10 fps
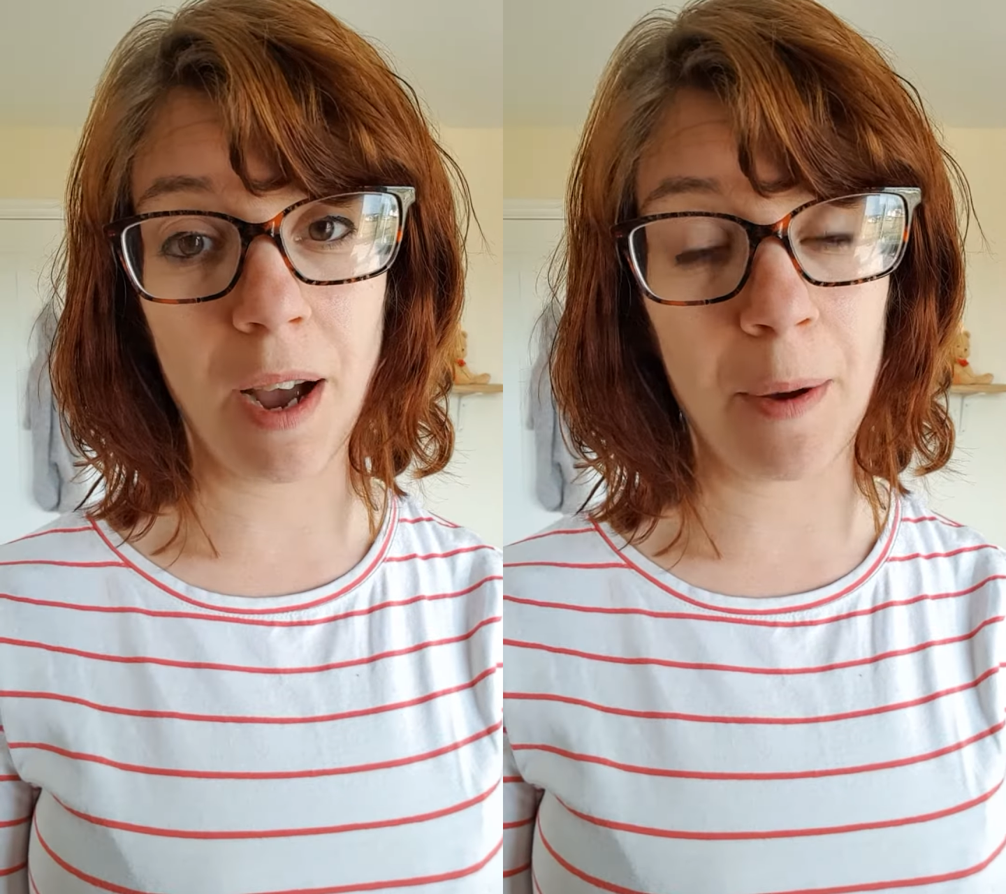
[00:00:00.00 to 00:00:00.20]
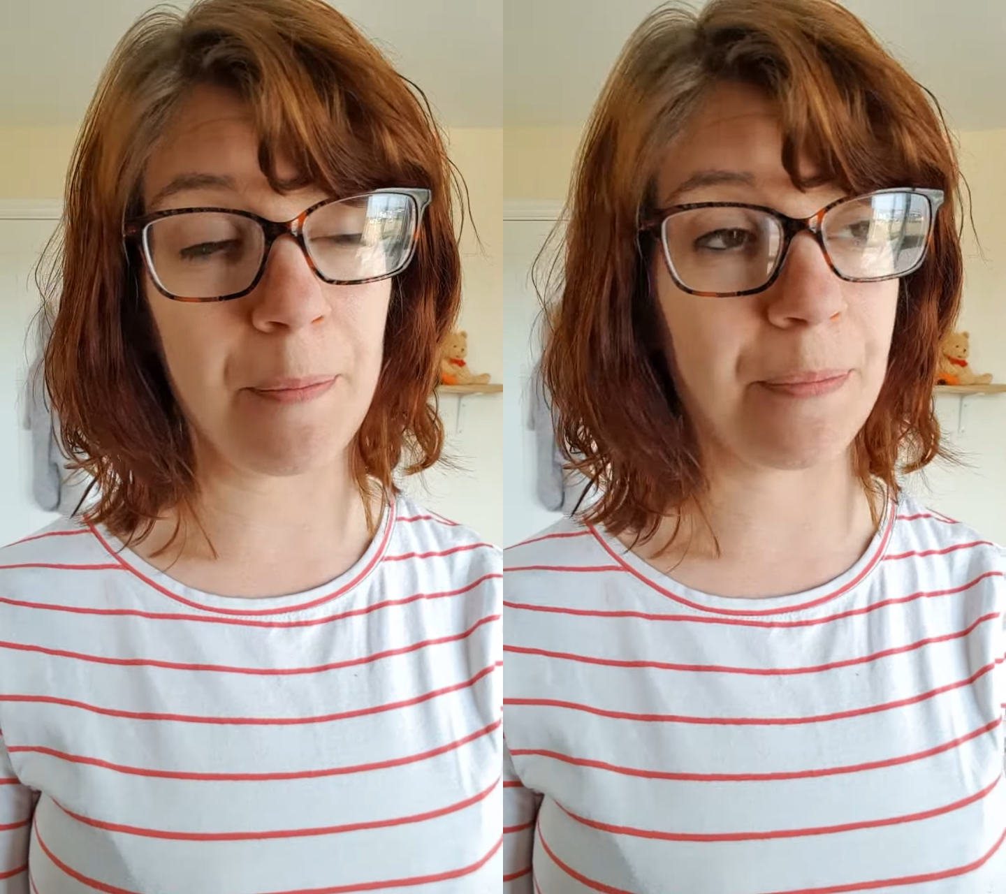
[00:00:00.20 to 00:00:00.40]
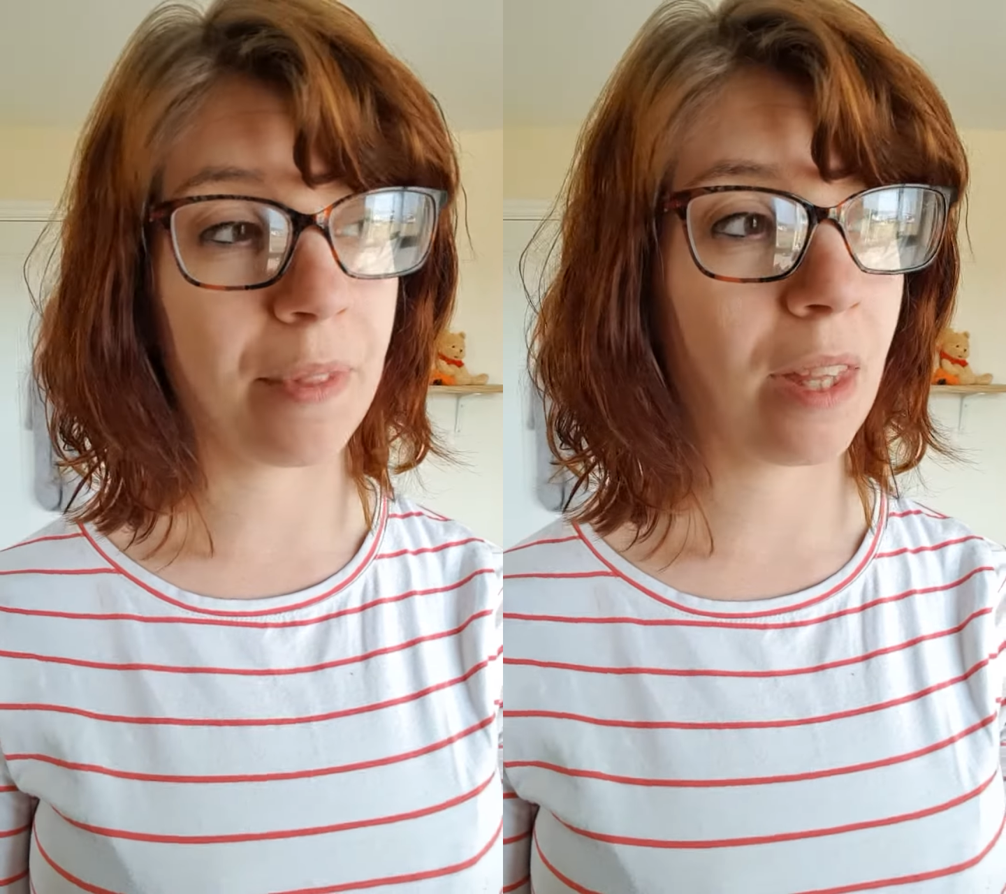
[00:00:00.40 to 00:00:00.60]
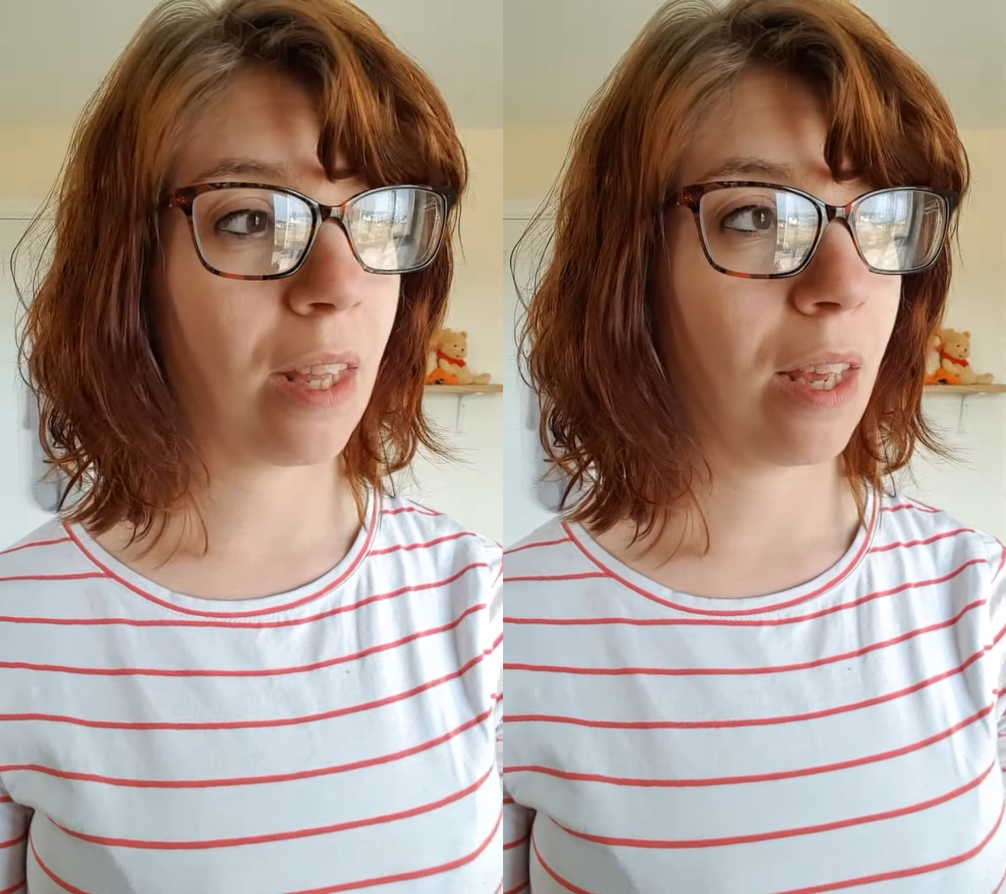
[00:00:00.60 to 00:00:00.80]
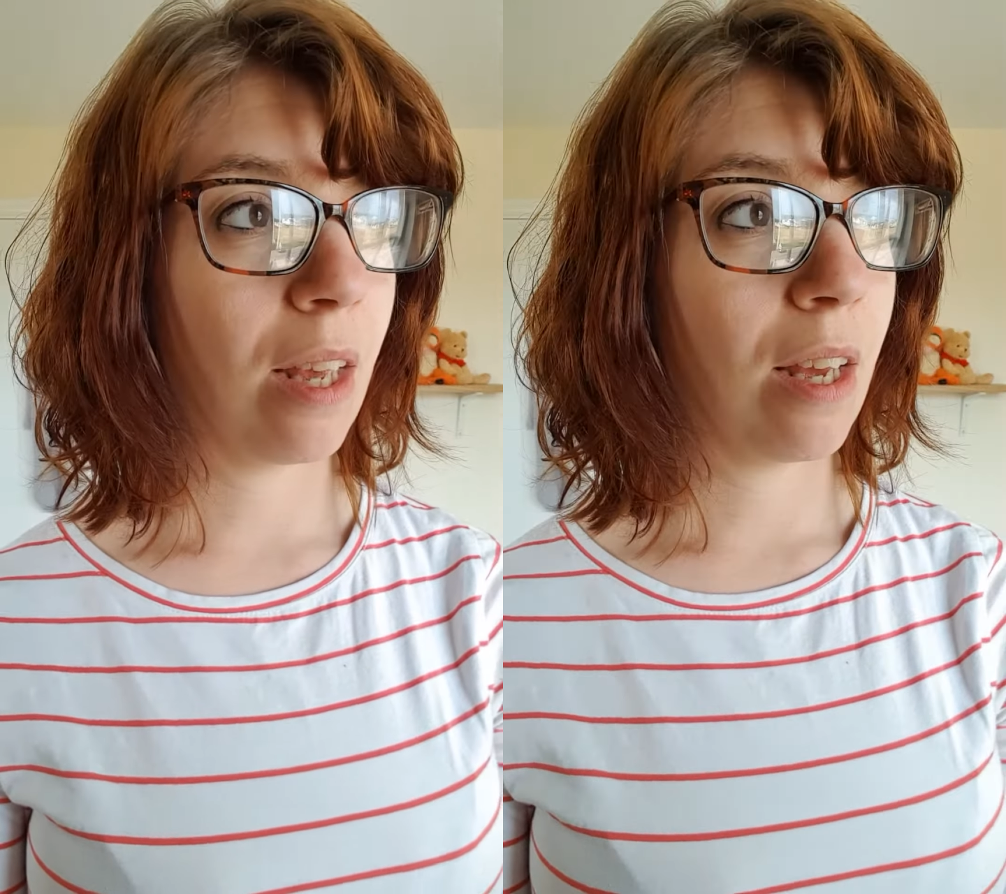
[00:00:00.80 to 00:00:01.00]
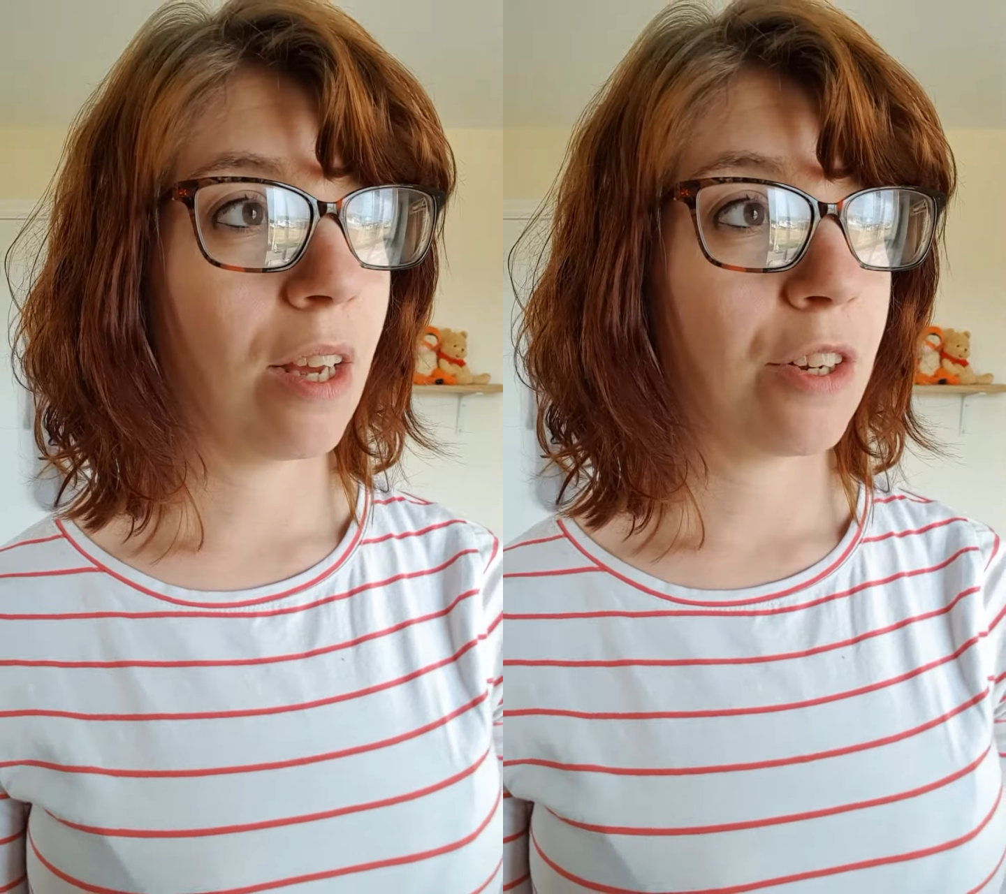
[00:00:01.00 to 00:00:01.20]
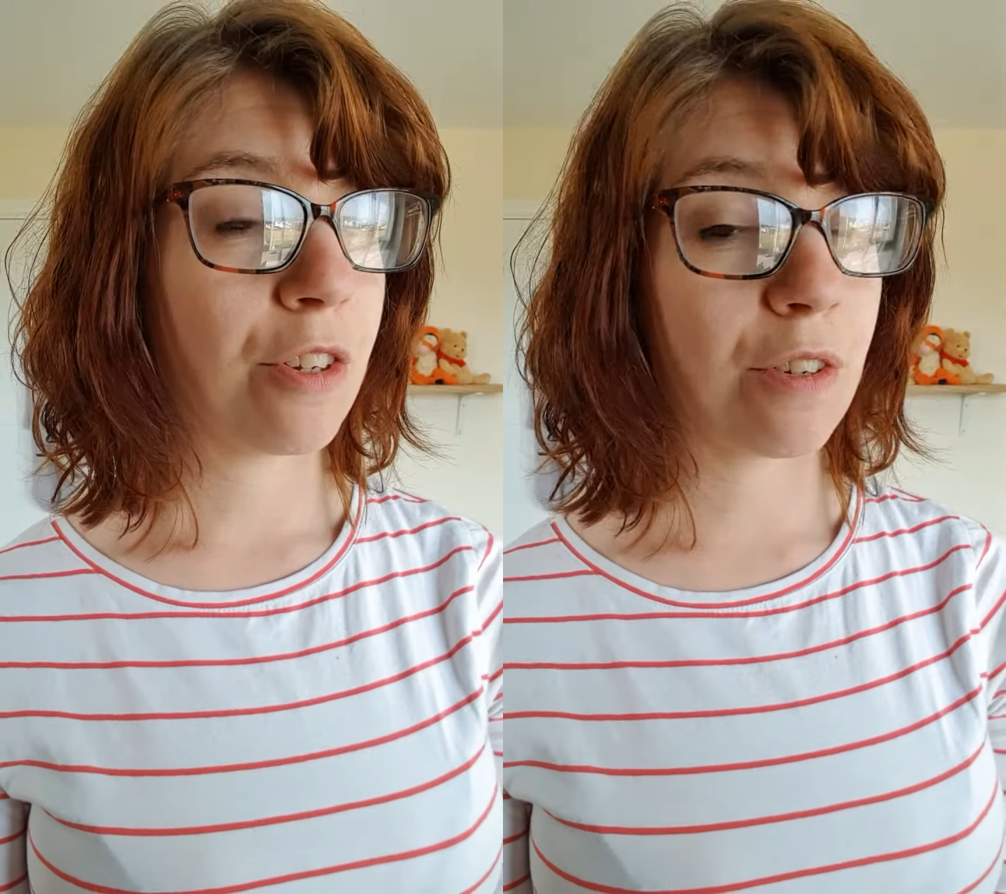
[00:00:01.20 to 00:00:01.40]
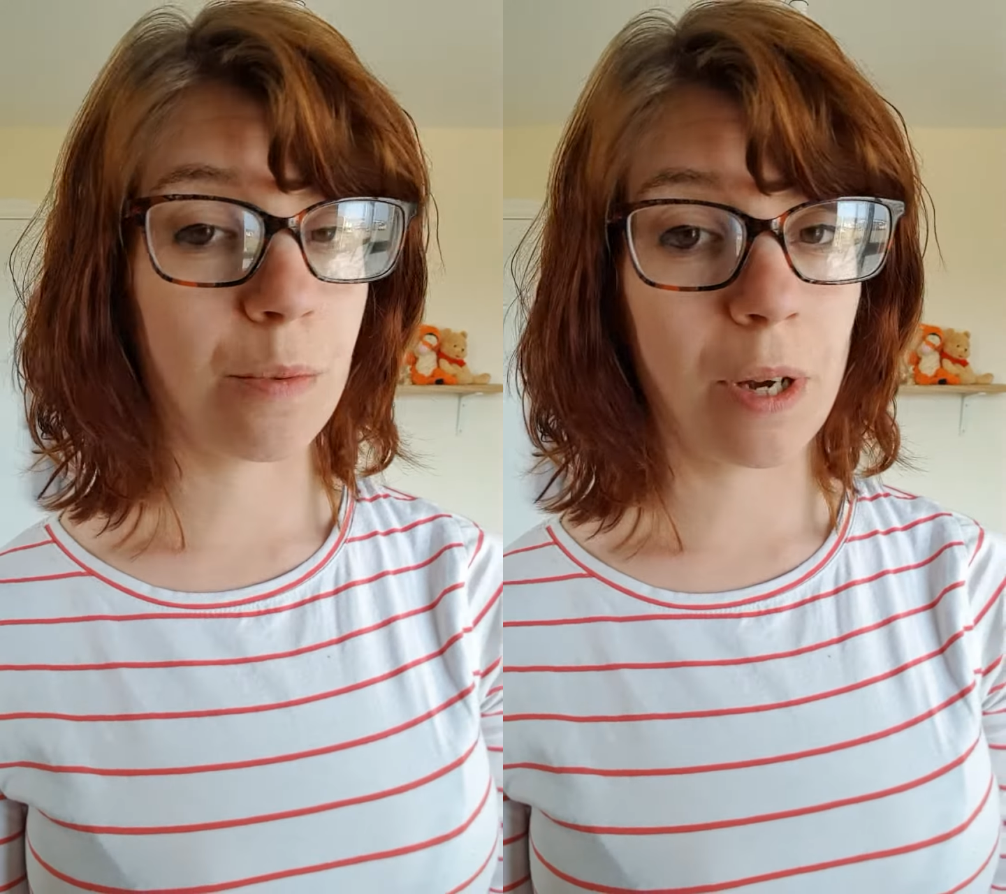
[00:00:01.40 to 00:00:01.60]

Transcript: Um, just because